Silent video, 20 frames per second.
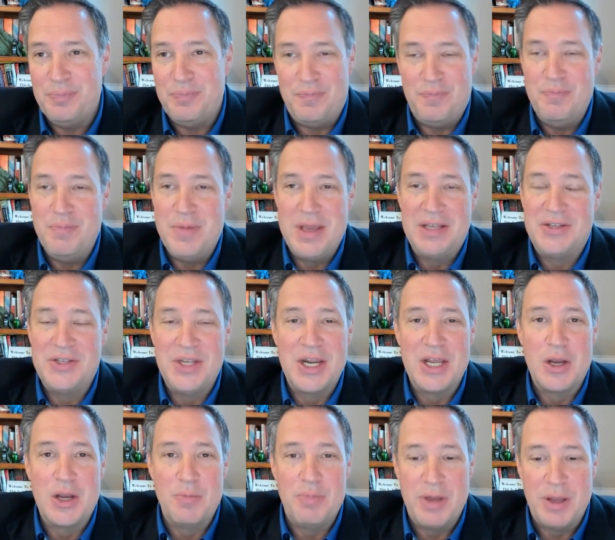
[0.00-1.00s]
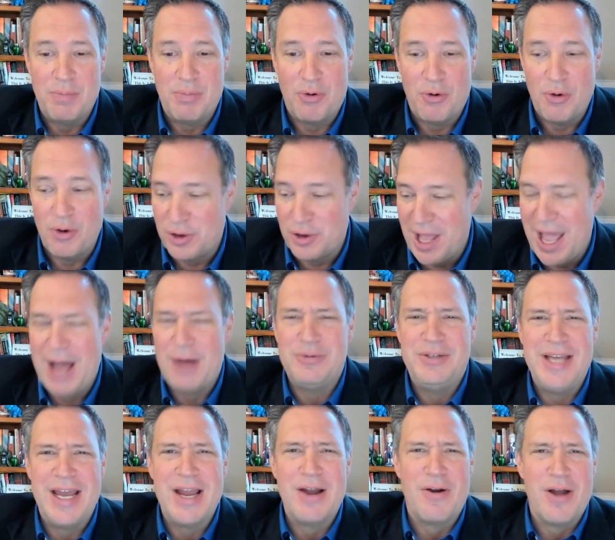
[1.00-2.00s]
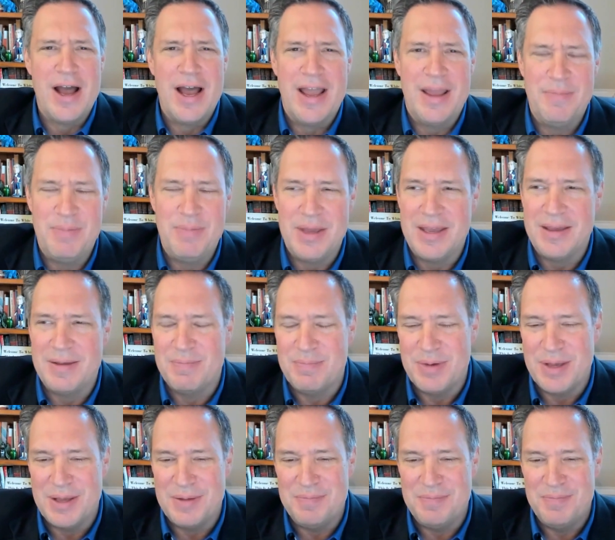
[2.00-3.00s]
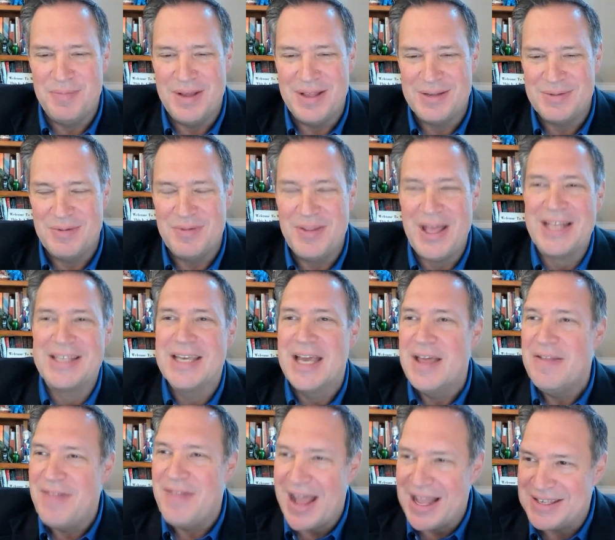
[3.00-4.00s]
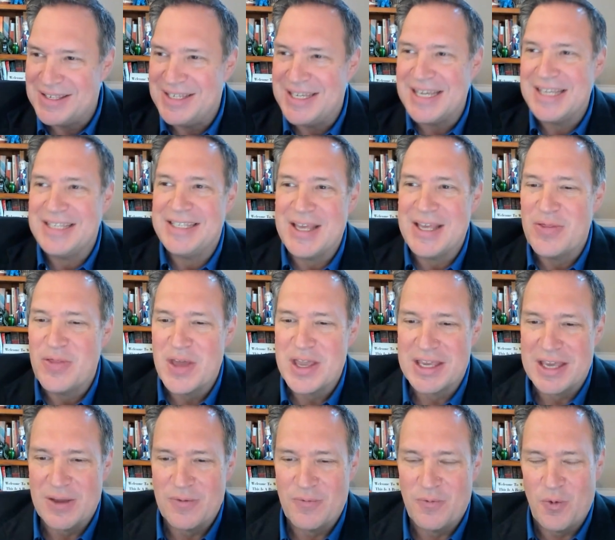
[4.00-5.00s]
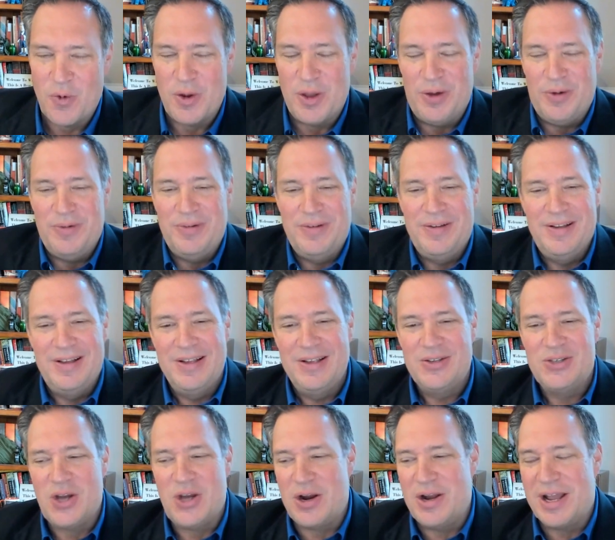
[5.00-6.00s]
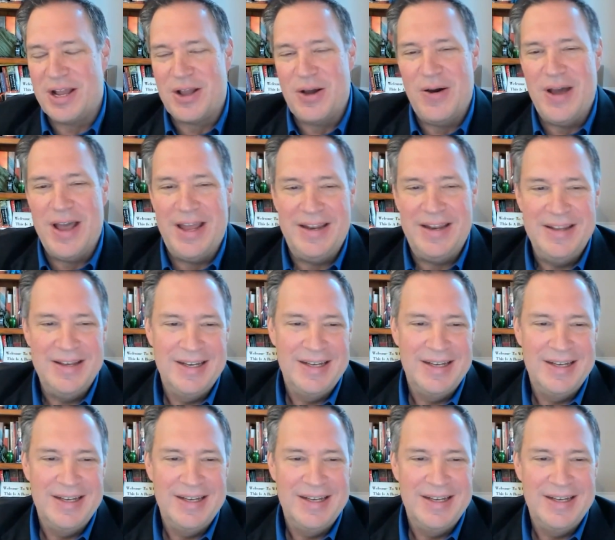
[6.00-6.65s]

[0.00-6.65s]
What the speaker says: Me sitting here being parochial. How dare I be? That's DC thinking for you. Sorry, Nick, go ahead.